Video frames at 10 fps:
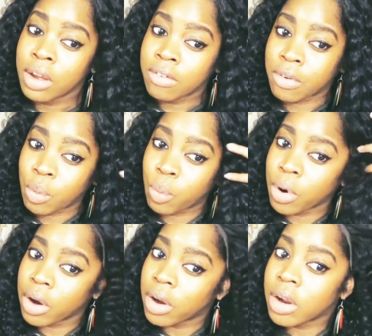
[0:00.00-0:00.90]
for
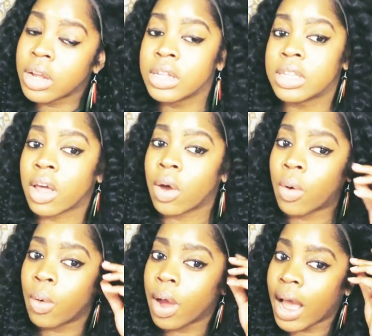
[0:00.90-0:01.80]
work,
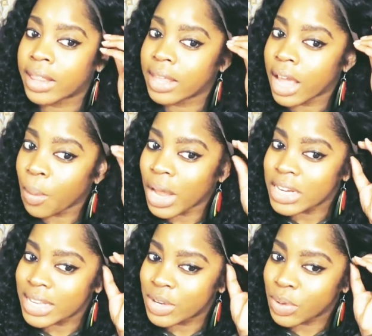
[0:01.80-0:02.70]
so I think I might
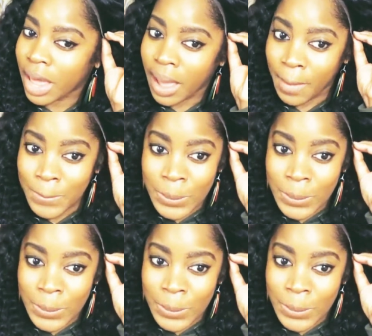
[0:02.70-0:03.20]
just do that.